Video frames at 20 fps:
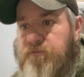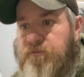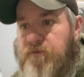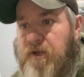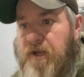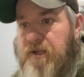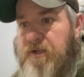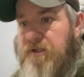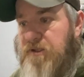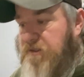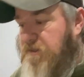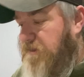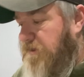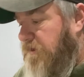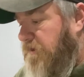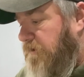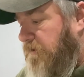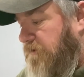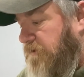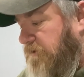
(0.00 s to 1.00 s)
I did
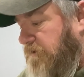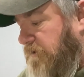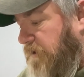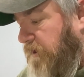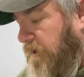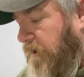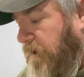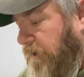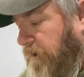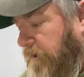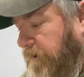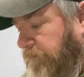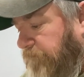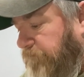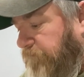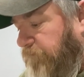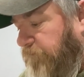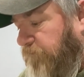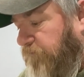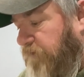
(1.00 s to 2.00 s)
this
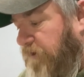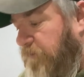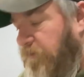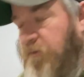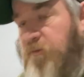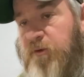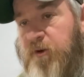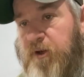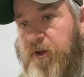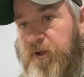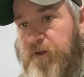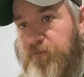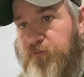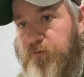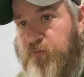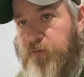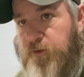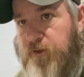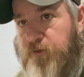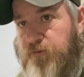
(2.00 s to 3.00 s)
February of
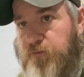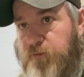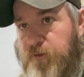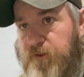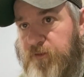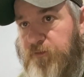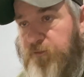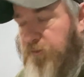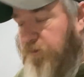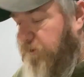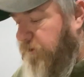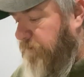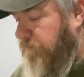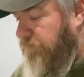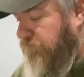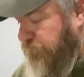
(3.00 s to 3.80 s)
2023.